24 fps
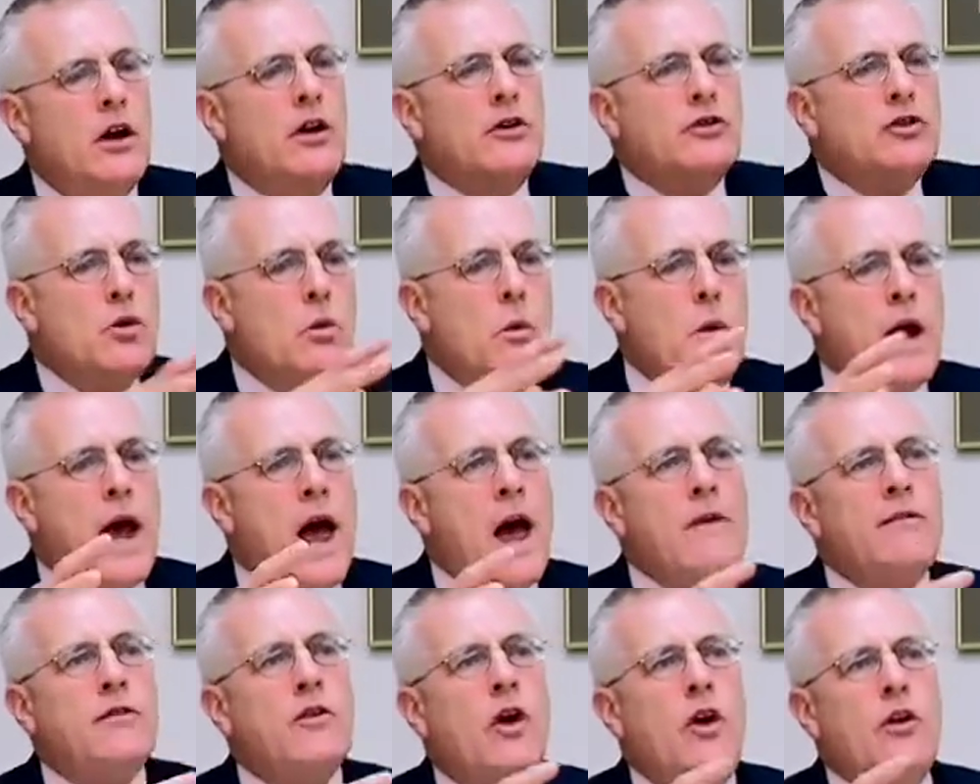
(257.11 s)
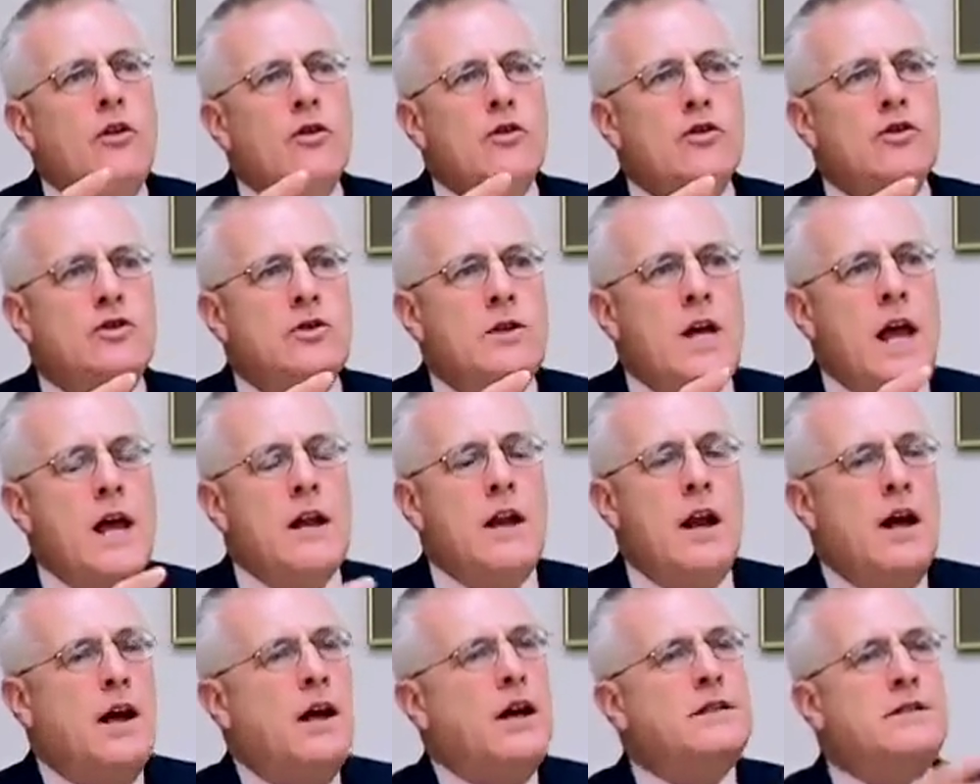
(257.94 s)
So we have to
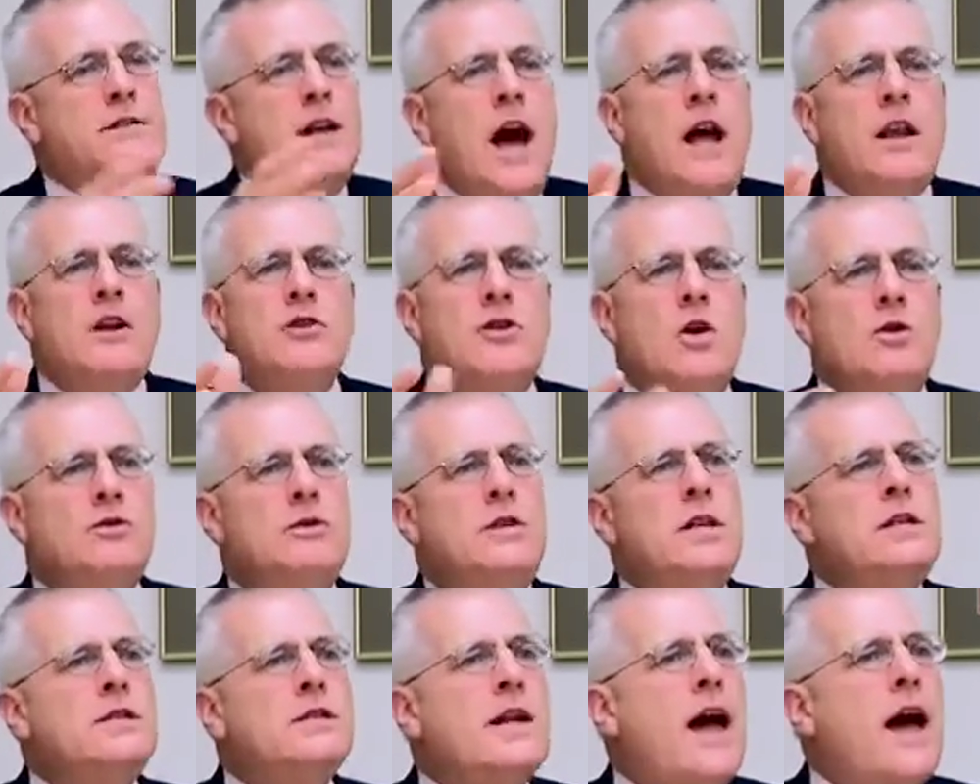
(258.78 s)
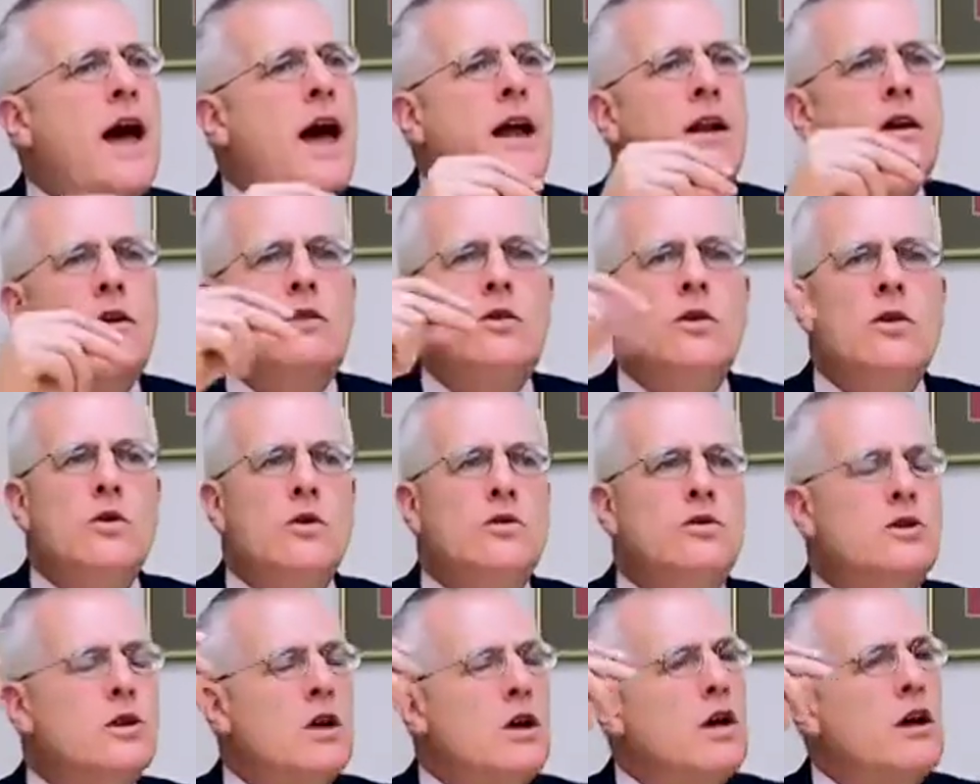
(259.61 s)
understand, it's not as though these
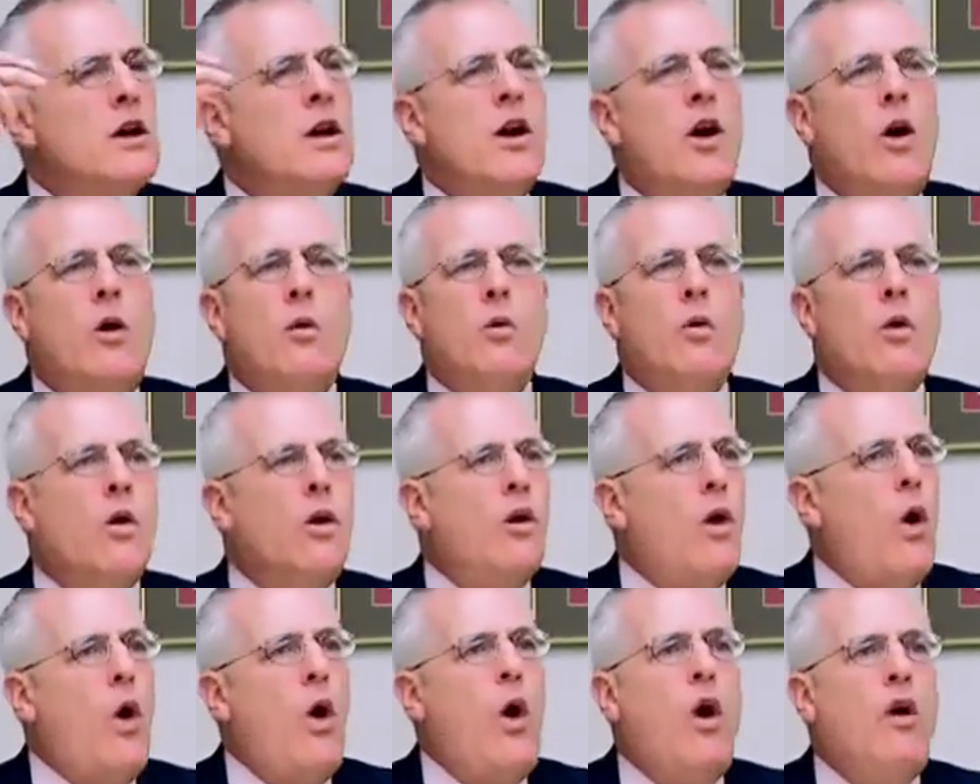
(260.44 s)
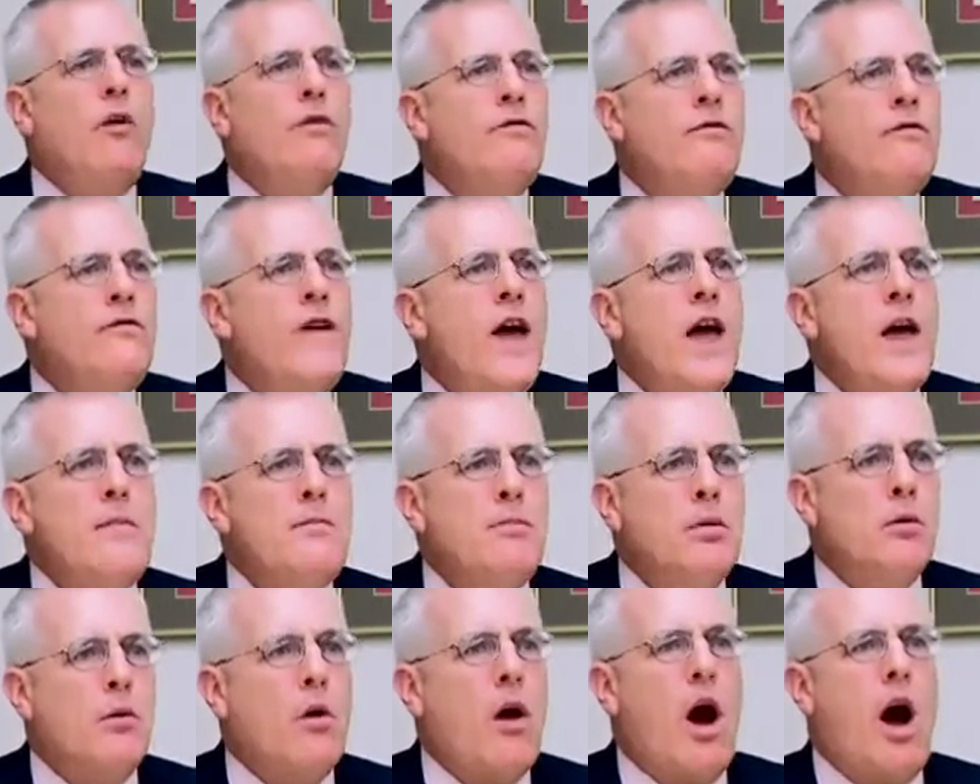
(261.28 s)
attitudes were all
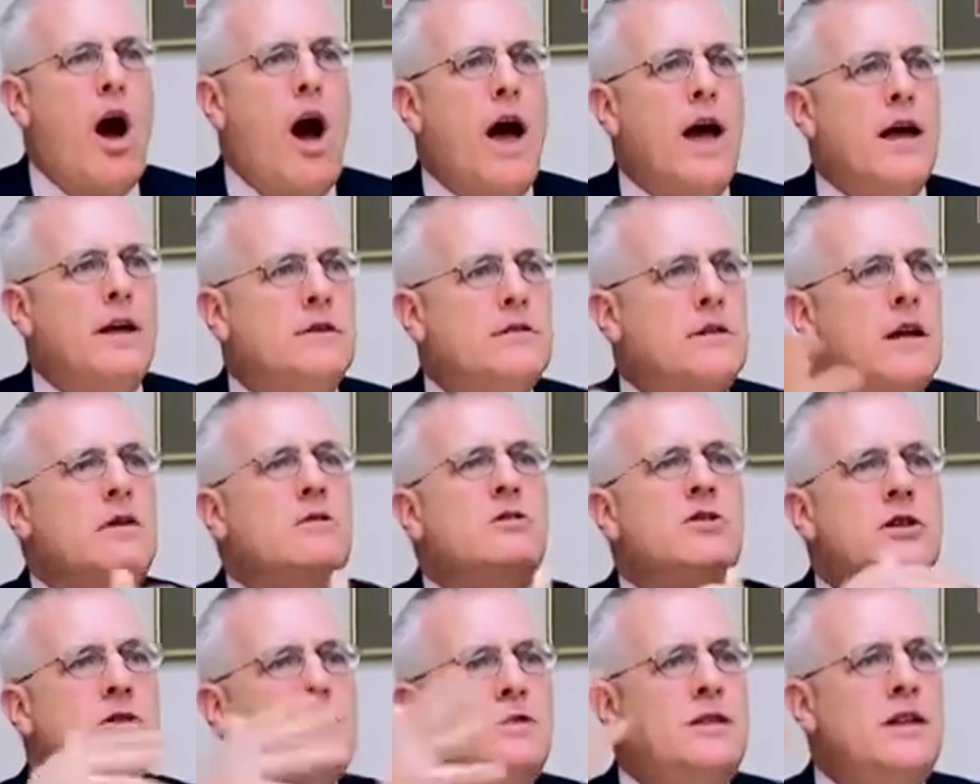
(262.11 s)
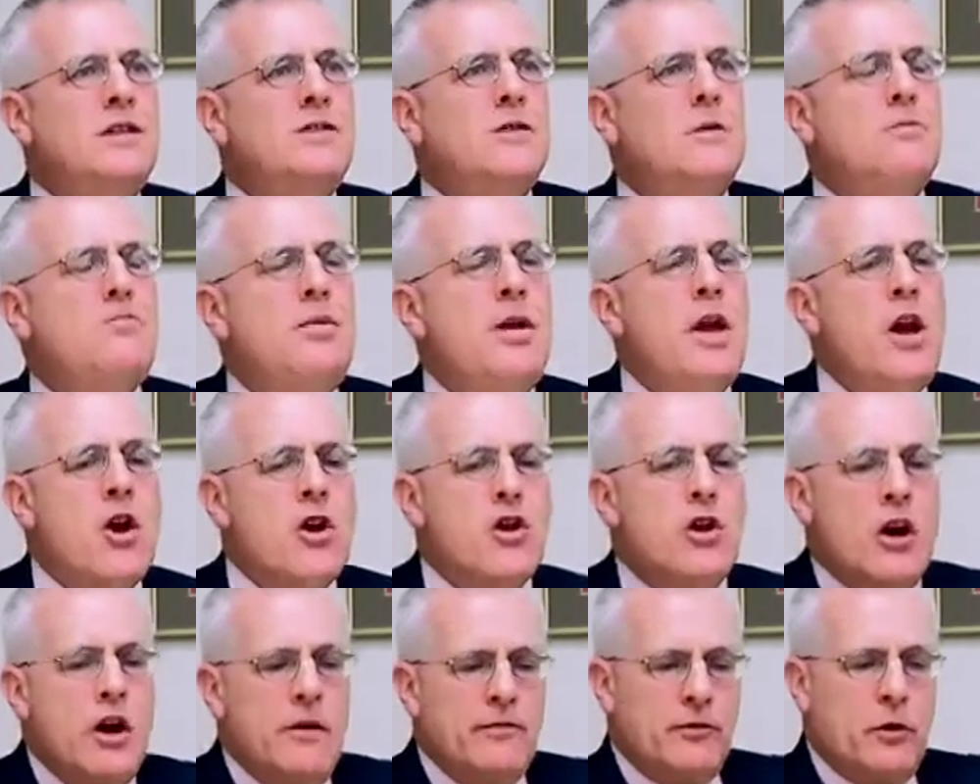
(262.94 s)
vaporized and just
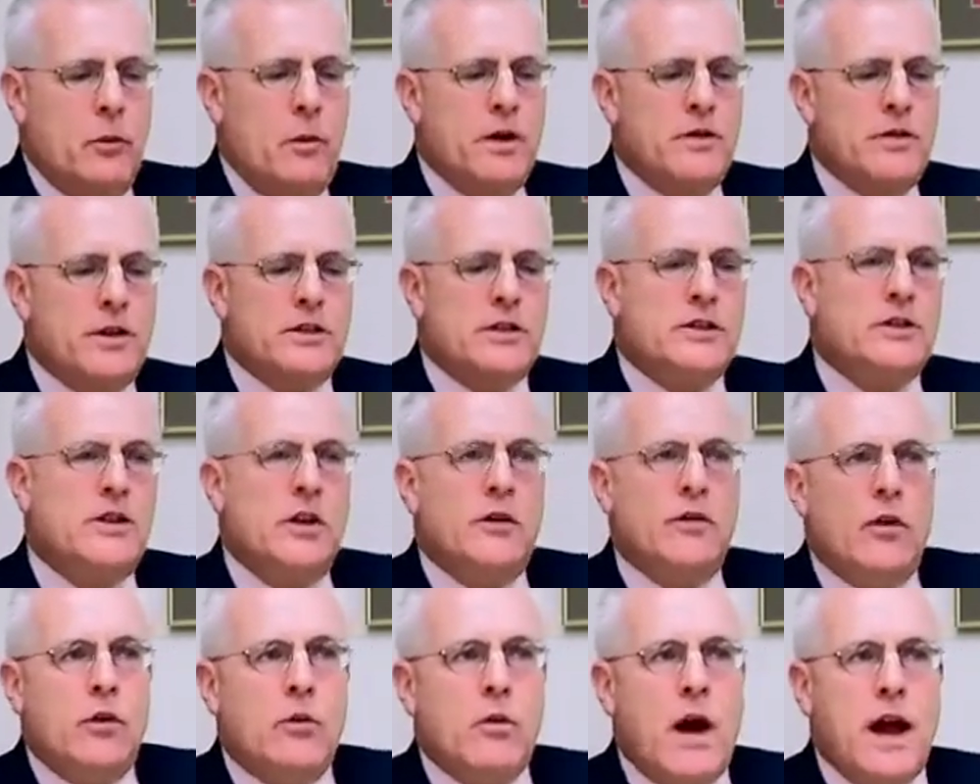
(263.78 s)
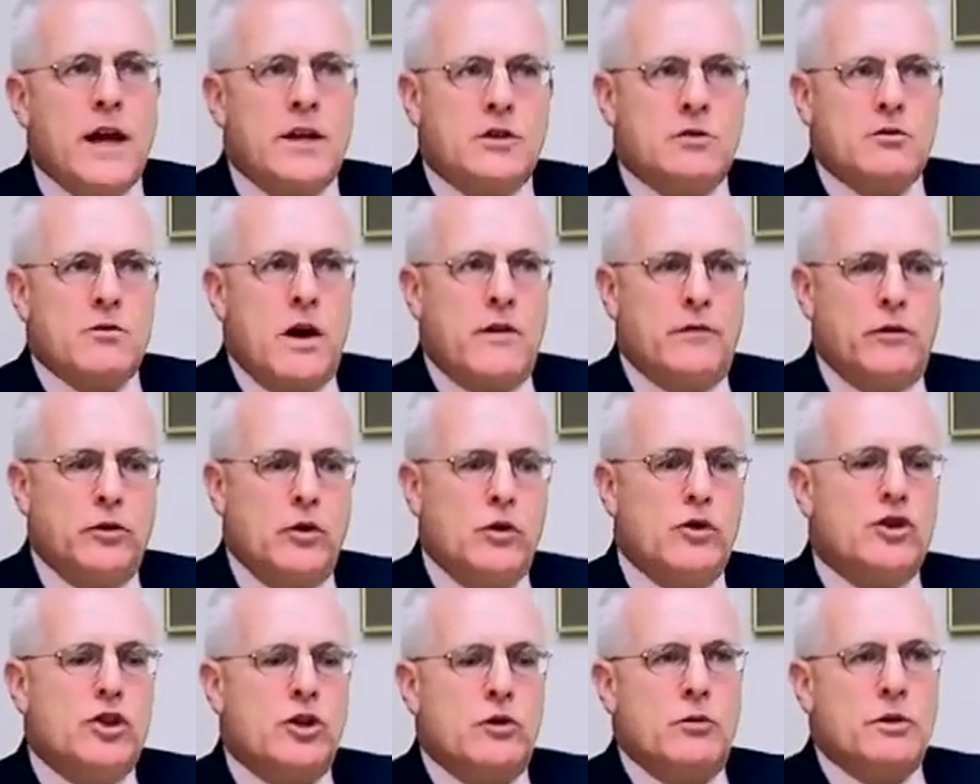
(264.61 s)
disappeared when the Civil Rights
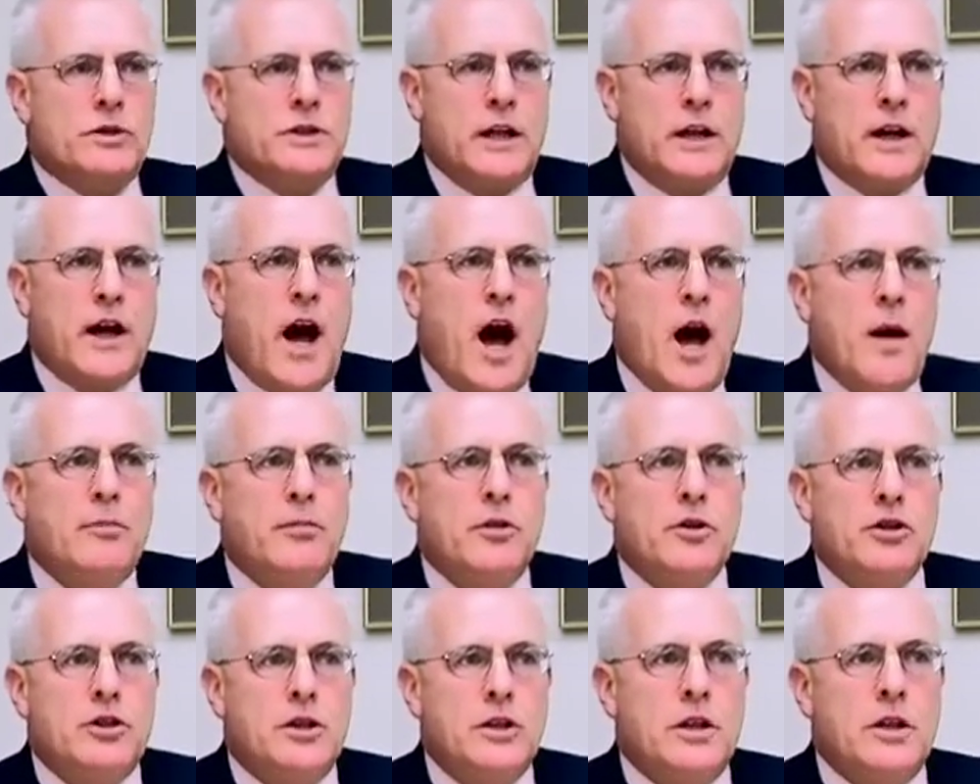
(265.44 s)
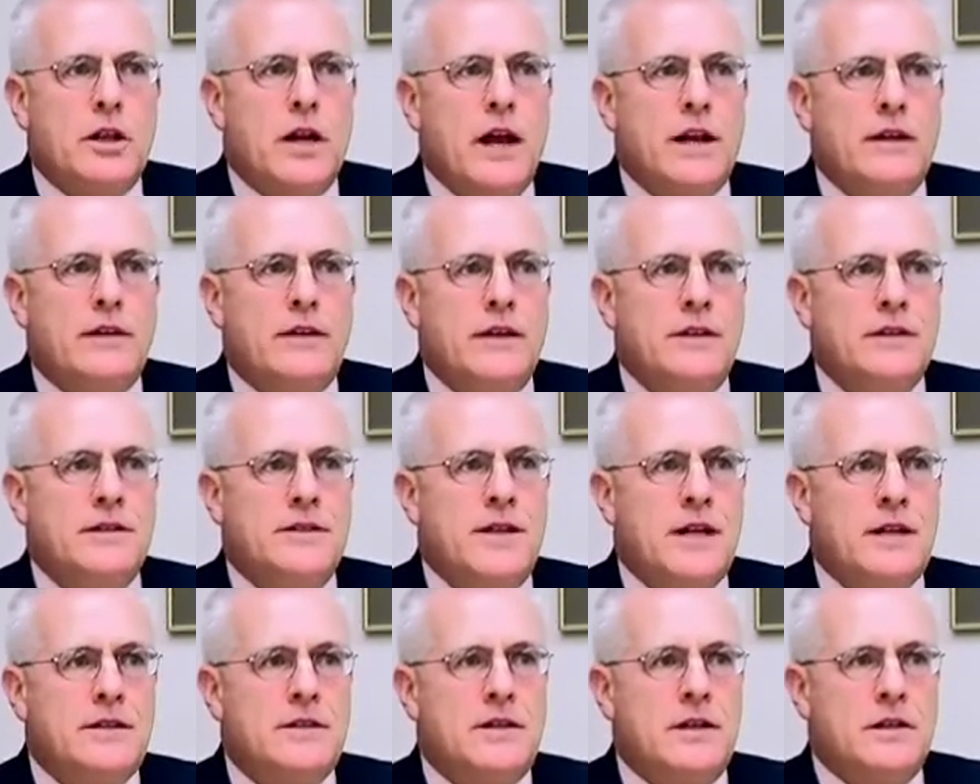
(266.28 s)
Revolution was accomplished in the
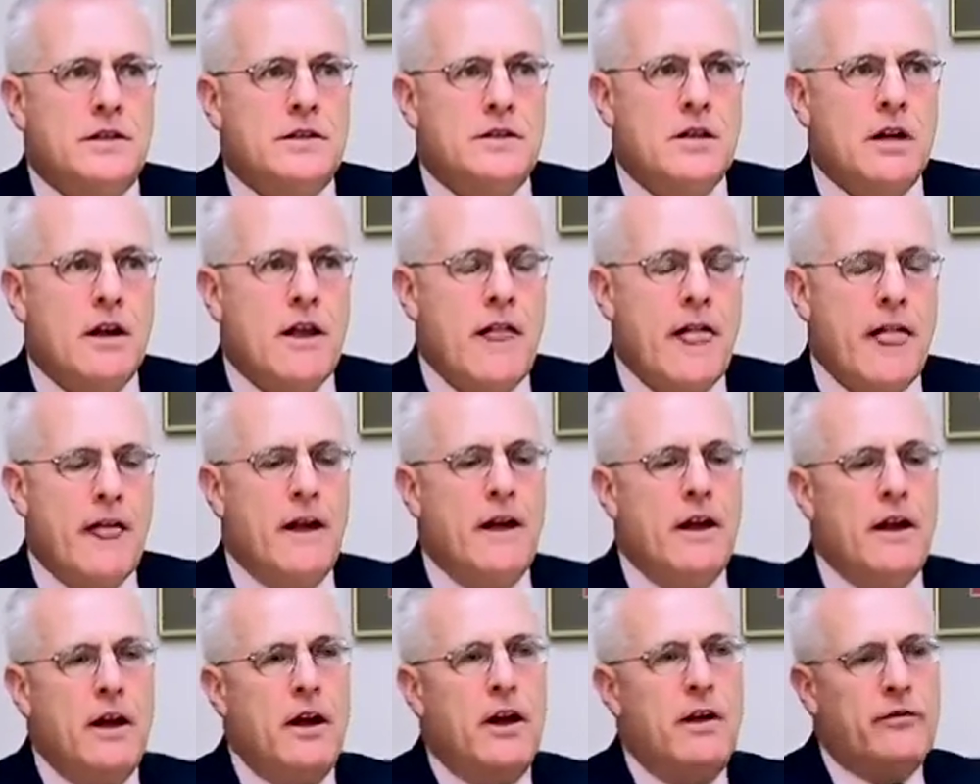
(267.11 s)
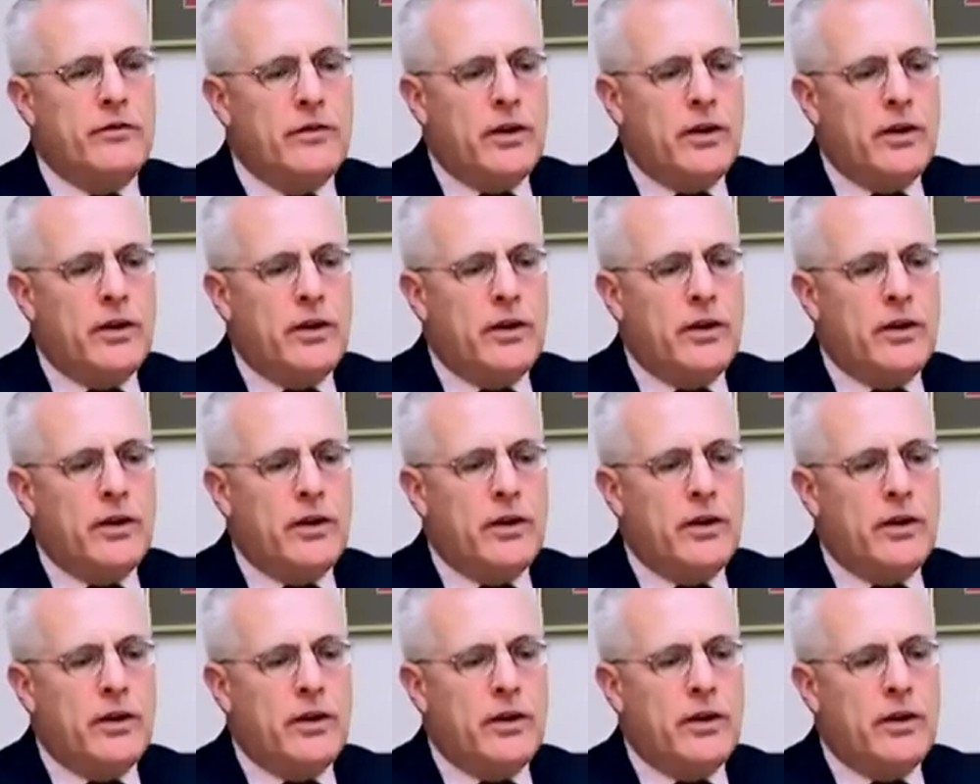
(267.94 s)
1960s. Mm-hmm.